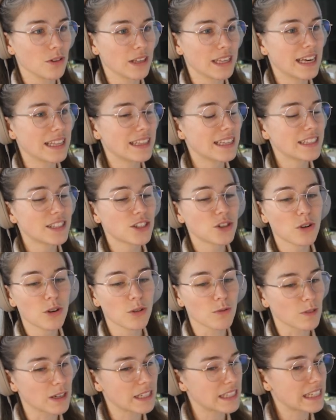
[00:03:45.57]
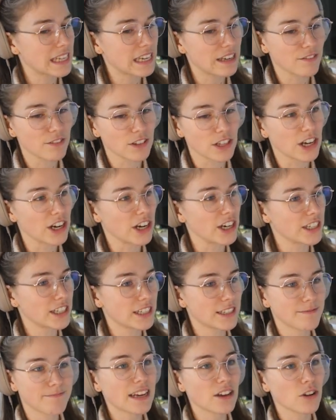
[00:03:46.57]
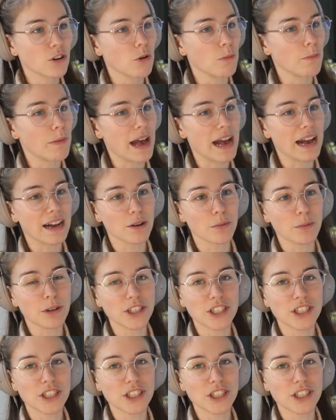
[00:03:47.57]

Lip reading: Oh yeah, let's do a risky flirt. Take it all back.